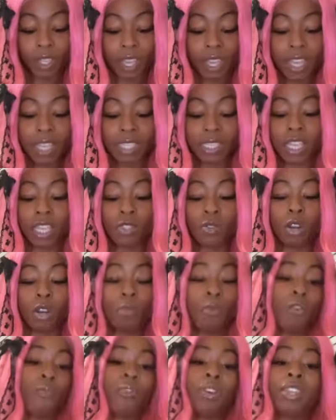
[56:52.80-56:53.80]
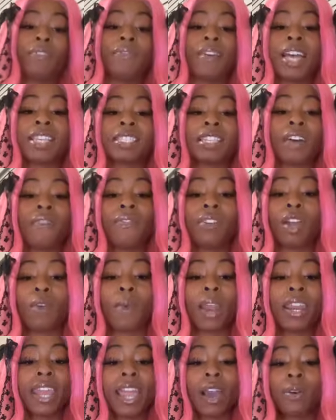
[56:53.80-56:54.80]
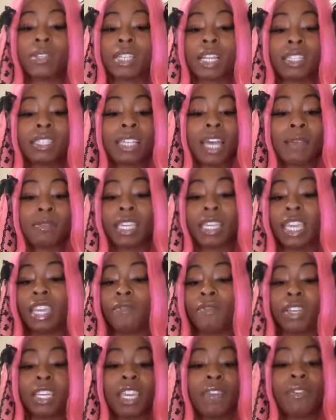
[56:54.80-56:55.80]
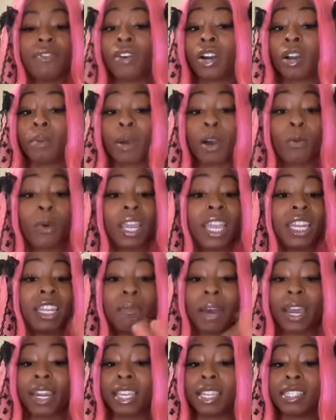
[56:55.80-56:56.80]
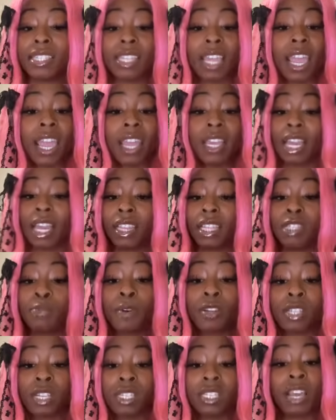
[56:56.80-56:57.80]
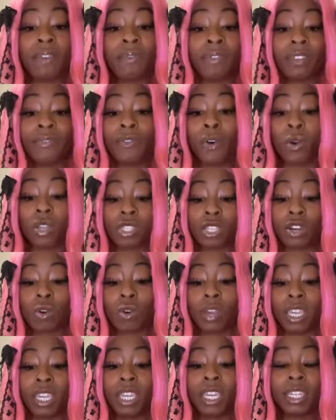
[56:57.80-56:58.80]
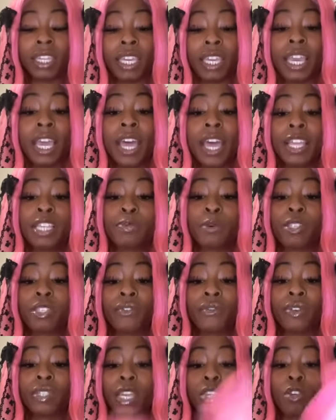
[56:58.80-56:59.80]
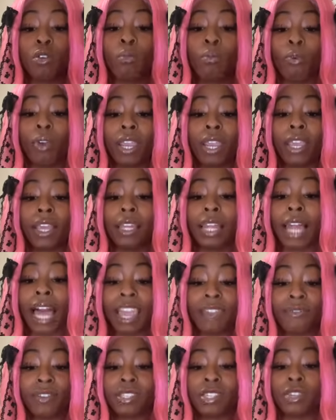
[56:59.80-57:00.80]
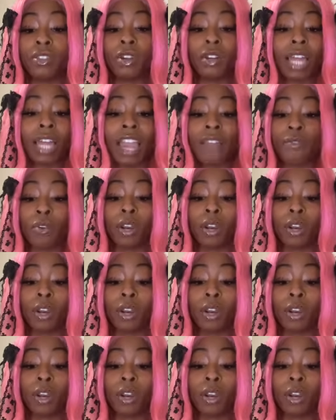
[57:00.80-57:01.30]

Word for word: it's, it's going to move really fast. And I feel like right now is not the time to give a fuck about what anybody is saying. Like, this person is definitely focusing on healing. This person feels like you bringing life into their life or